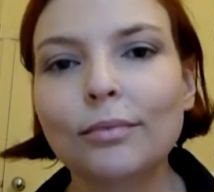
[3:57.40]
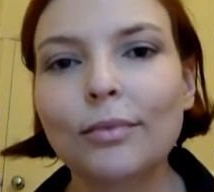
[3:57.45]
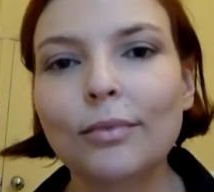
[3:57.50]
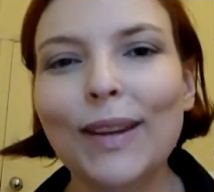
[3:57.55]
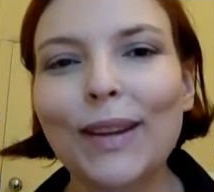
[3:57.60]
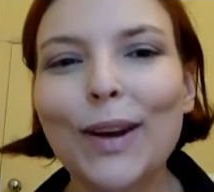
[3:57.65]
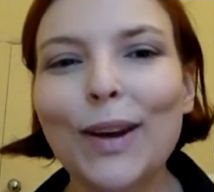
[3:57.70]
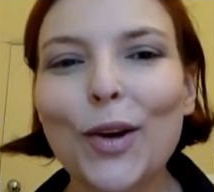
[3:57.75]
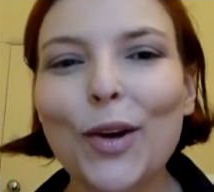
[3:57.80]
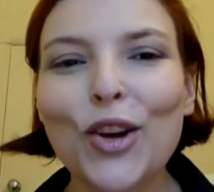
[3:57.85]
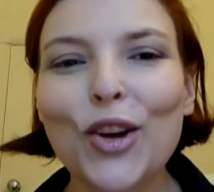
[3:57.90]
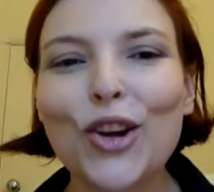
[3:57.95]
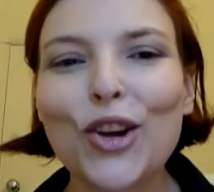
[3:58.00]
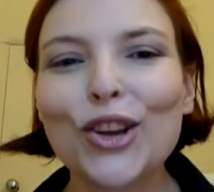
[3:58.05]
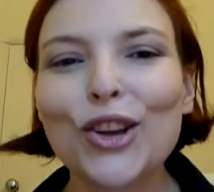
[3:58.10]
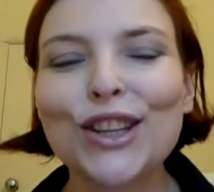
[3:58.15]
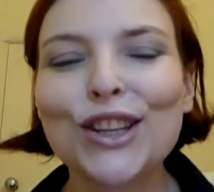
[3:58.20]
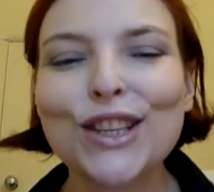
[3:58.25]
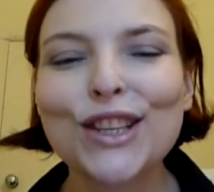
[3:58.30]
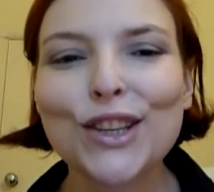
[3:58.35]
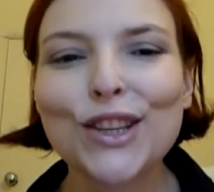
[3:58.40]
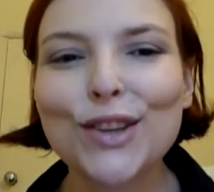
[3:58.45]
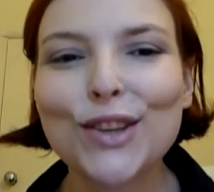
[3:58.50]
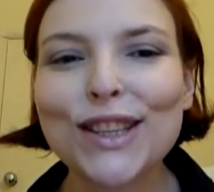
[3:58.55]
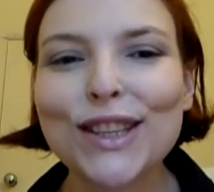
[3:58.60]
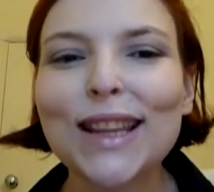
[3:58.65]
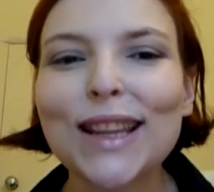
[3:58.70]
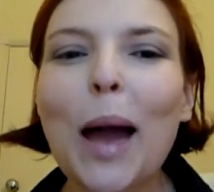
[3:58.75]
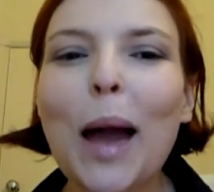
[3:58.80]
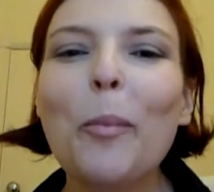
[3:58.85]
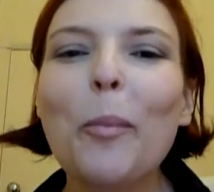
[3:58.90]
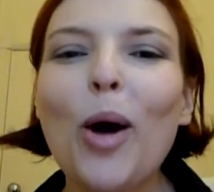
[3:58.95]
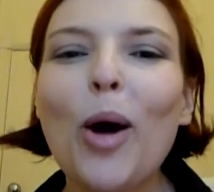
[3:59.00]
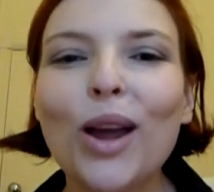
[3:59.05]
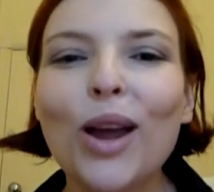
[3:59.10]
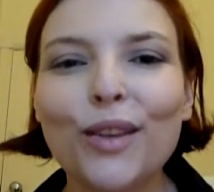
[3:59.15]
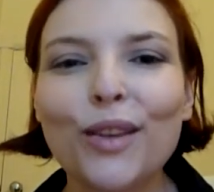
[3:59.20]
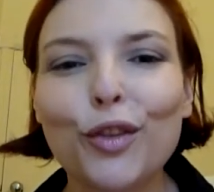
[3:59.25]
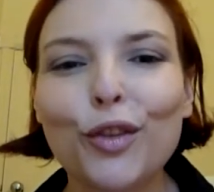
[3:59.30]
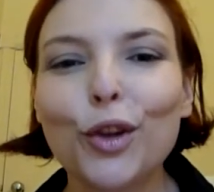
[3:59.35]
you know, good to slap
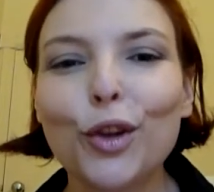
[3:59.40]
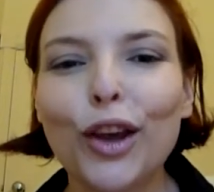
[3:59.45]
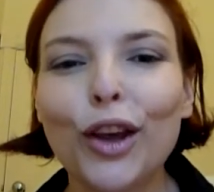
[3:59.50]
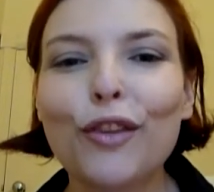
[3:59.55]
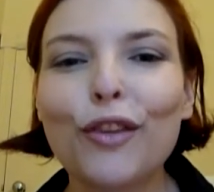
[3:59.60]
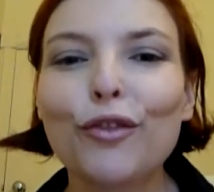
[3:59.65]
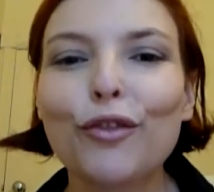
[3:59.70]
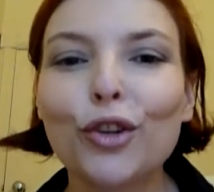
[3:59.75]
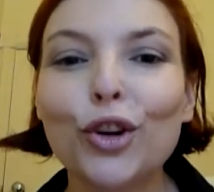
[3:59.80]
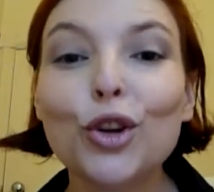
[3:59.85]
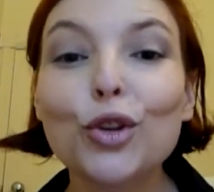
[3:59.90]
on if you're looking for